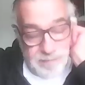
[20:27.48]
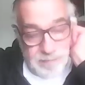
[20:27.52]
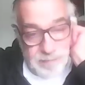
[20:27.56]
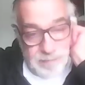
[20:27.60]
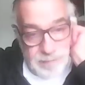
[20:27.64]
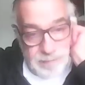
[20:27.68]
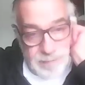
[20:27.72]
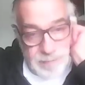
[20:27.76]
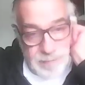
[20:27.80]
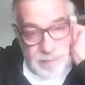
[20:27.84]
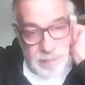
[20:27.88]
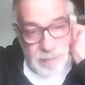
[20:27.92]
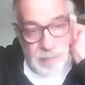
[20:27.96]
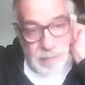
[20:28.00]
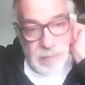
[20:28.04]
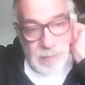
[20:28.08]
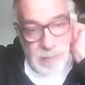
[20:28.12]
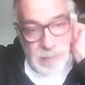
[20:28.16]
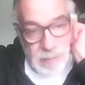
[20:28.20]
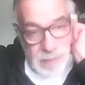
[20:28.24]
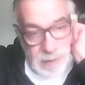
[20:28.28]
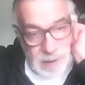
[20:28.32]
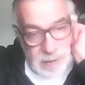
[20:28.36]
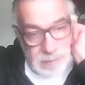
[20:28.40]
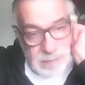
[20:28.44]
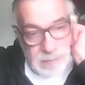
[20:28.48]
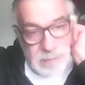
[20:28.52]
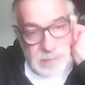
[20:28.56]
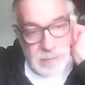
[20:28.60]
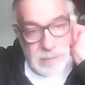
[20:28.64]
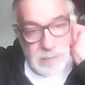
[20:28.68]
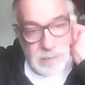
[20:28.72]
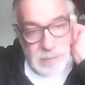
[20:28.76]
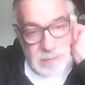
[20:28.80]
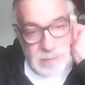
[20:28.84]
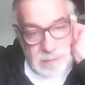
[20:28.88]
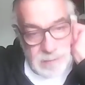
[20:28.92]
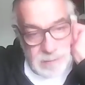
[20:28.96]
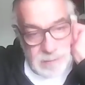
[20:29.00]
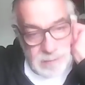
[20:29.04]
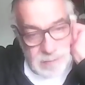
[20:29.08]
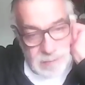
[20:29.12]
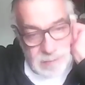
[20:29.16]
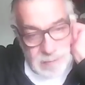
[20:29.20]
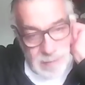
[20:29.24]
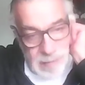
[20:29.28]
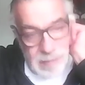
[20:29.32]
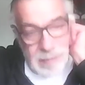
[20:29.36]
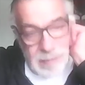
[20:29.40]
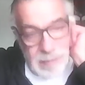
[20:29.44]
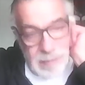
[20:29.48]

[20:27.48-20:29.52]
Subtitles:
eases, it ebbs and flows.